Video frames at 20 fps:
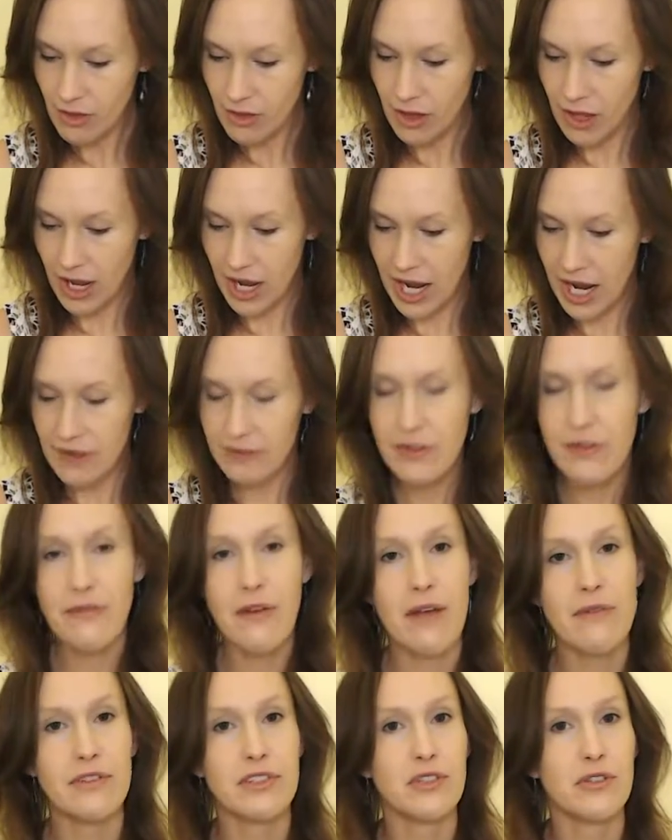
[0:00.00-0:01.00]
I have the
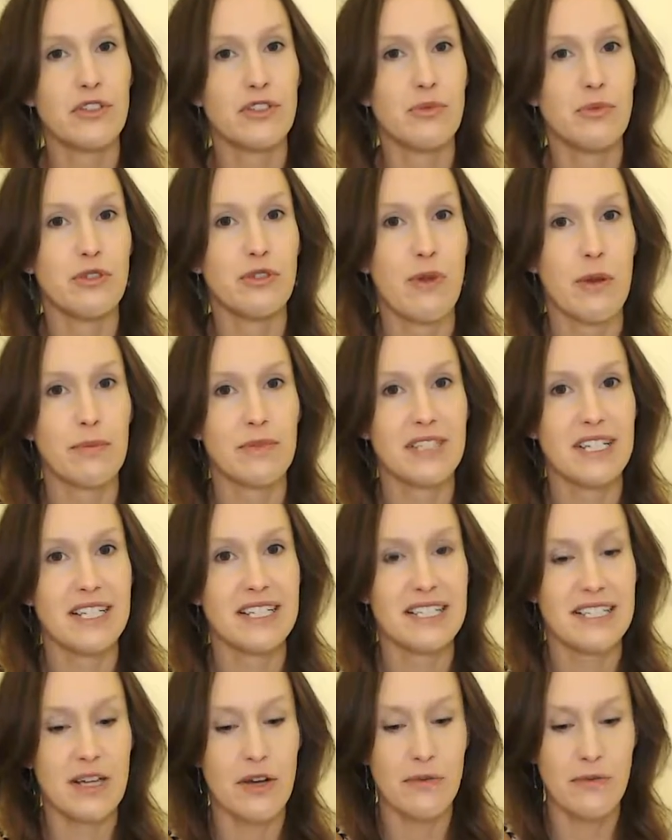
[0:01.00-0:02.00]
Five of Swords, which
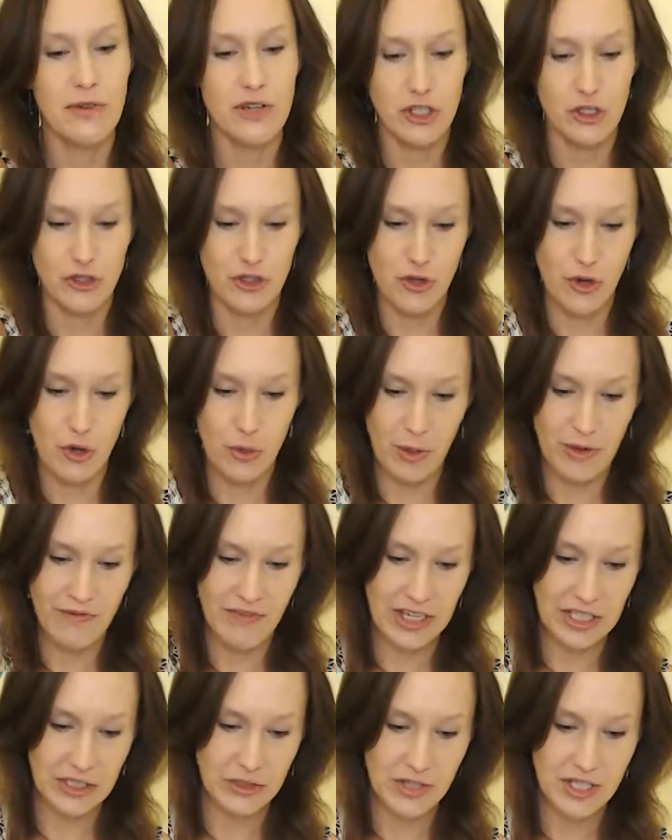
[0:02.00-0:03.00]
represents selfish or short-run
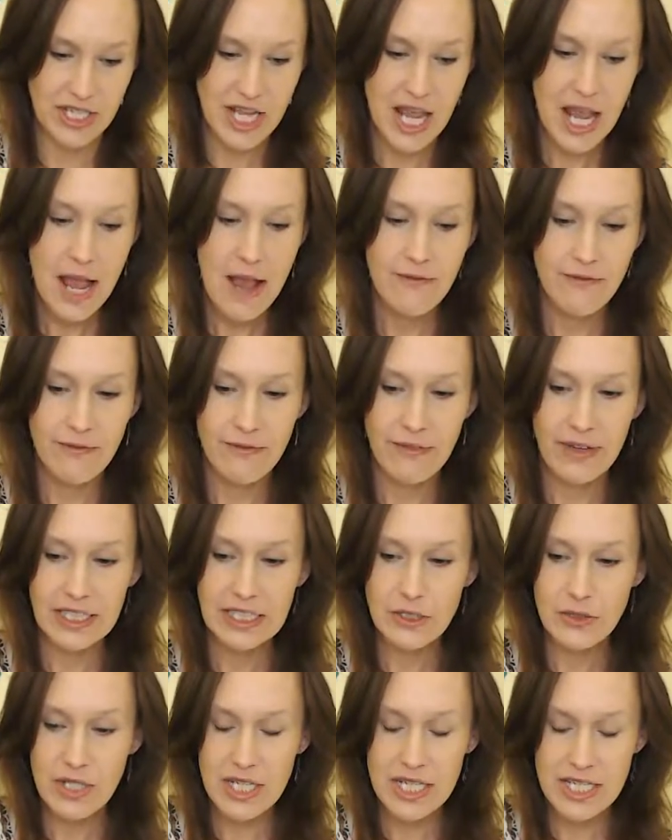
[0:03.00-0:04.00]
victories.
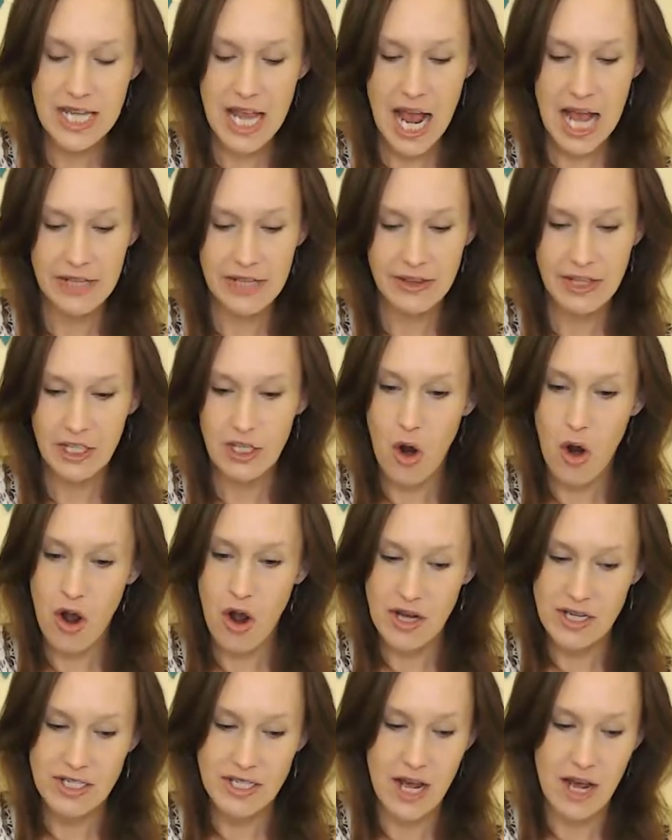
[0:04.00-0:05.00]
Victories at the
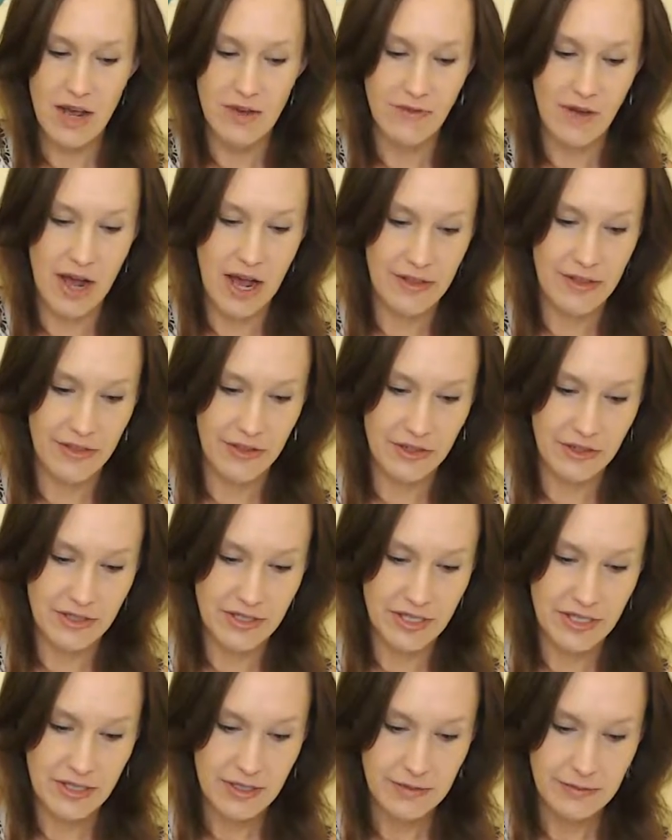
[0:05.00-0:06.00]
cost of
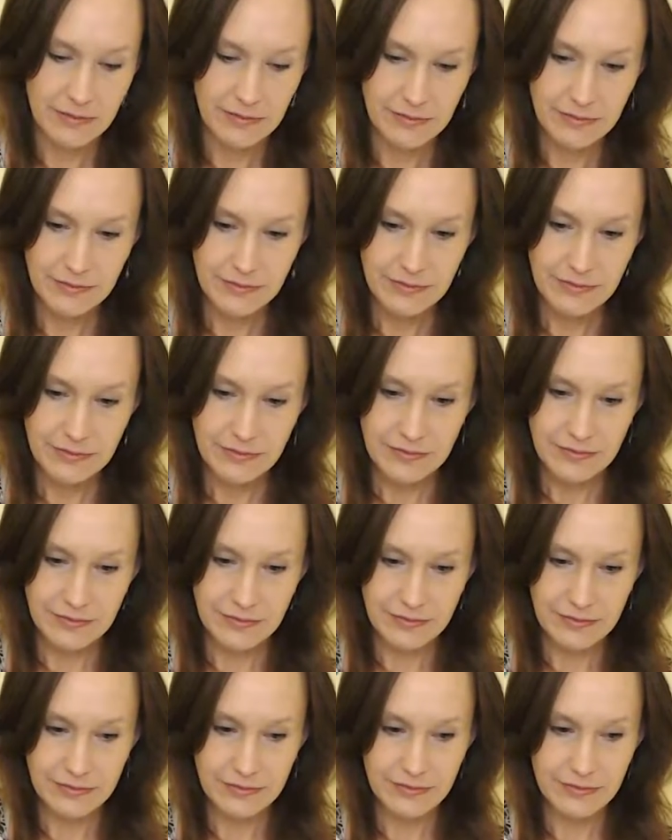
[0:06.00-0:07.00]
others.
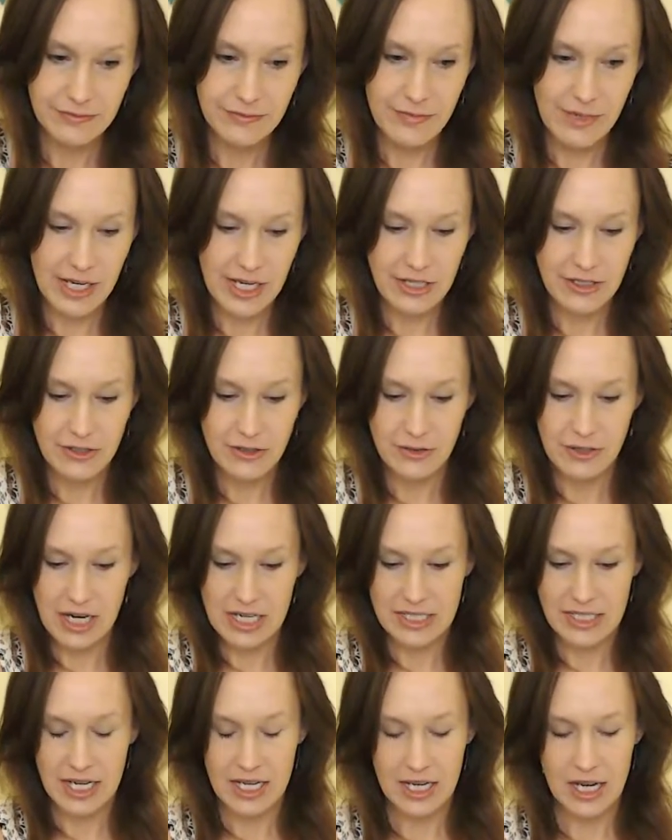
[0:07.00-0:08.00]

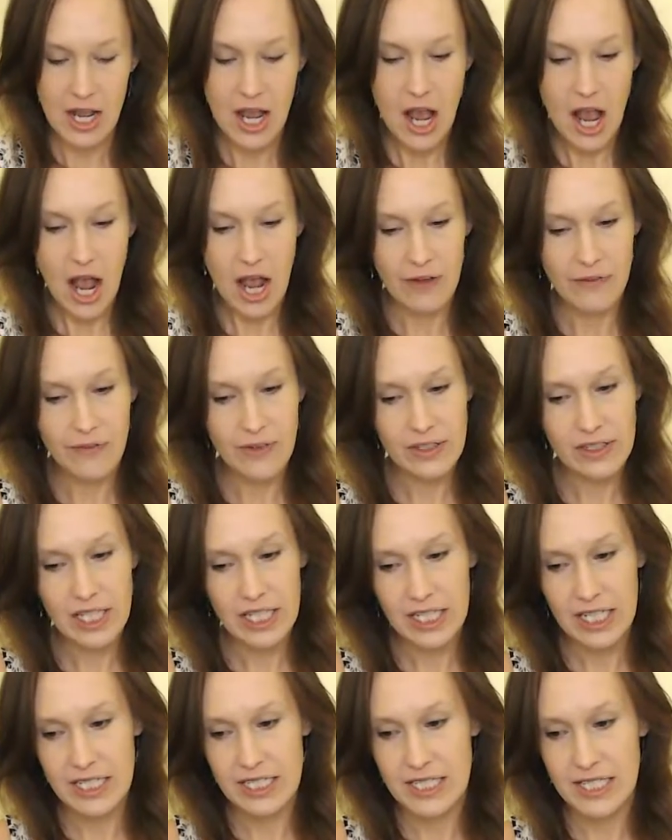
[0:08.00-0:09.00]
Interesting. I feel
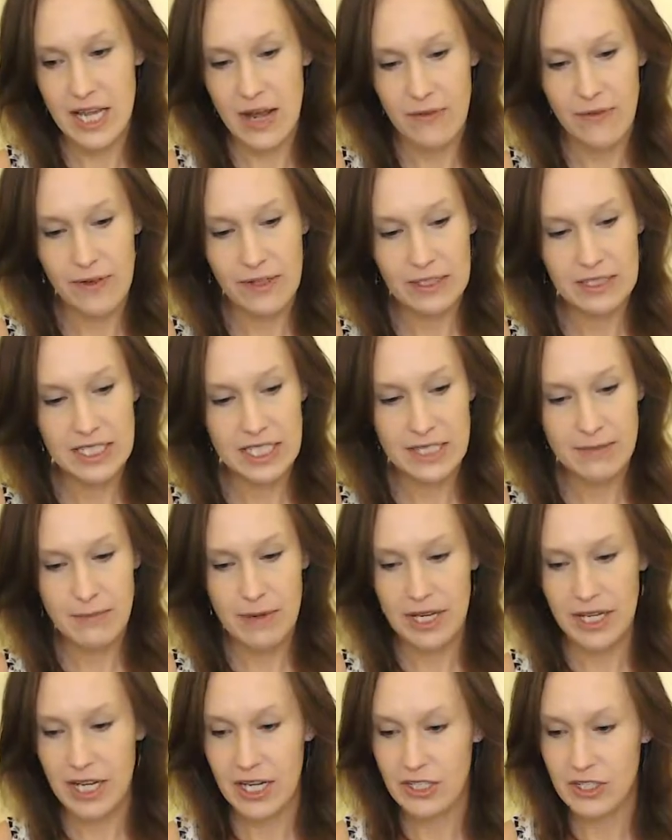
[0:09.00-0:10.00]
like it's definitely
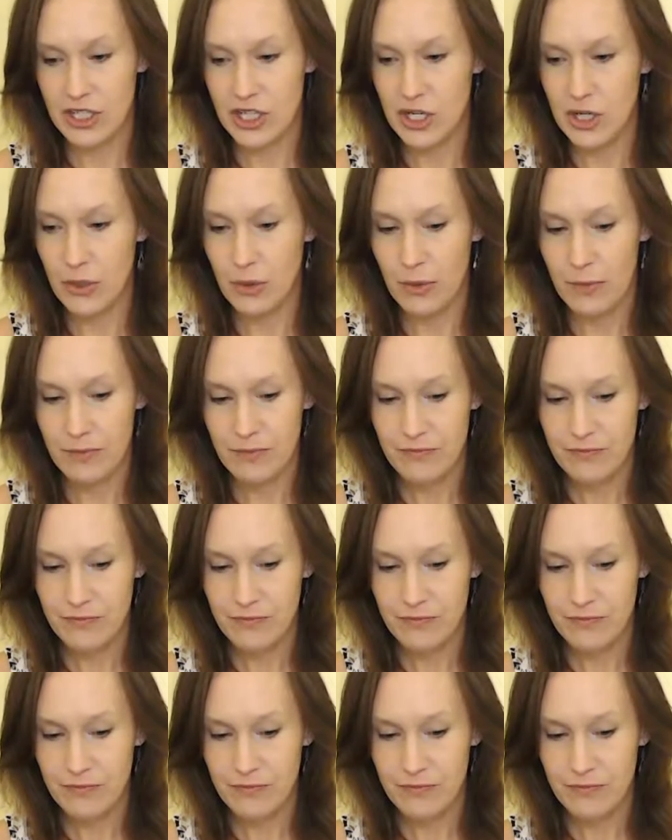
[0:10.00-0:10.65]
speaking to,